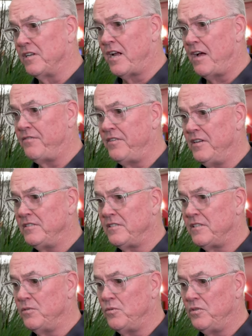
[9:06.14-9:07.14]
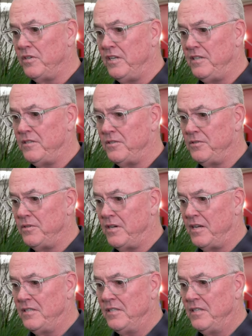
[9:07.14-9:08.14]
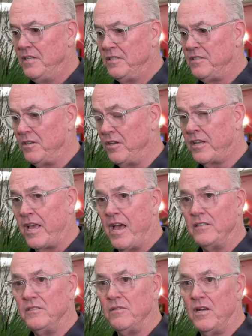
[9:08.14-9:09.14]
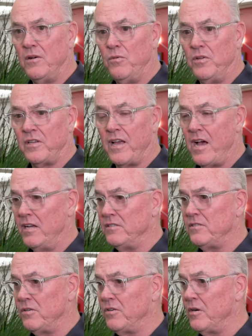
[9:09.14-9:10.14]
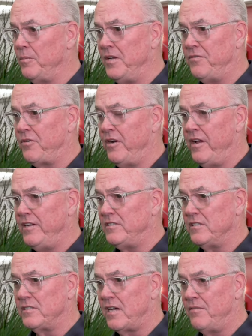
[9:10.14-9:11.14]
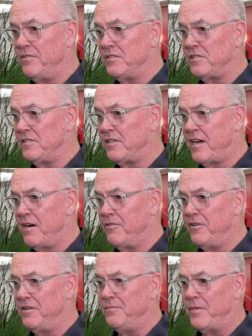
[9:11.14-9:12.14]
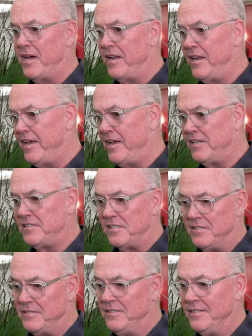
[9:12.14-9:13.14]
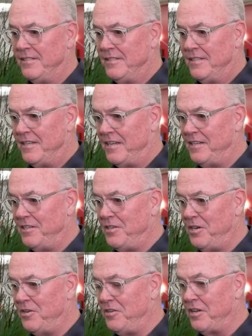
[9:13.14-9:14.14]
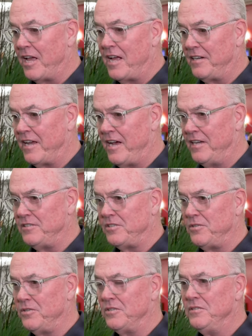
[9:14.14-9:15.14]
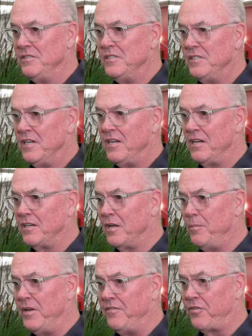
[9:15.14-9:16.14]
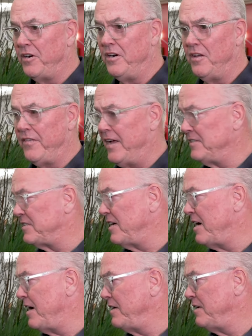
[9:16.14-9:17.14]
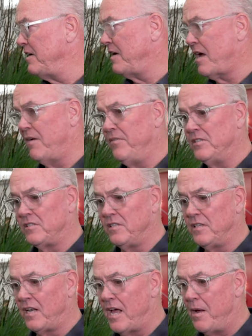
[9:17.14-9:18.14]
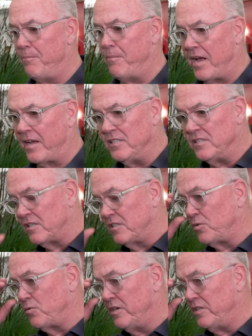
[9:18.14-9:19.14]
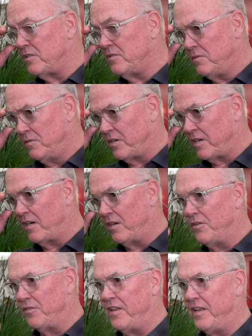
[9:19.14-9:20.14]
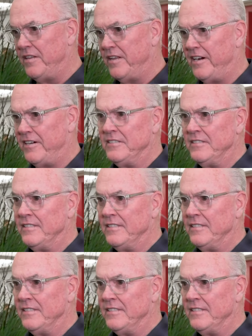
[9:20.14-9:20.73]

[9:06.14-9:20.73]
and offense that we'll need to to look at uh, with guys who are going to be free agents. Obviously, Tyron and Biadasz, and uh, you know you got guys who are uh, going to be free on that side. Uh, obviously, the linebacking situation, we got a little thin there.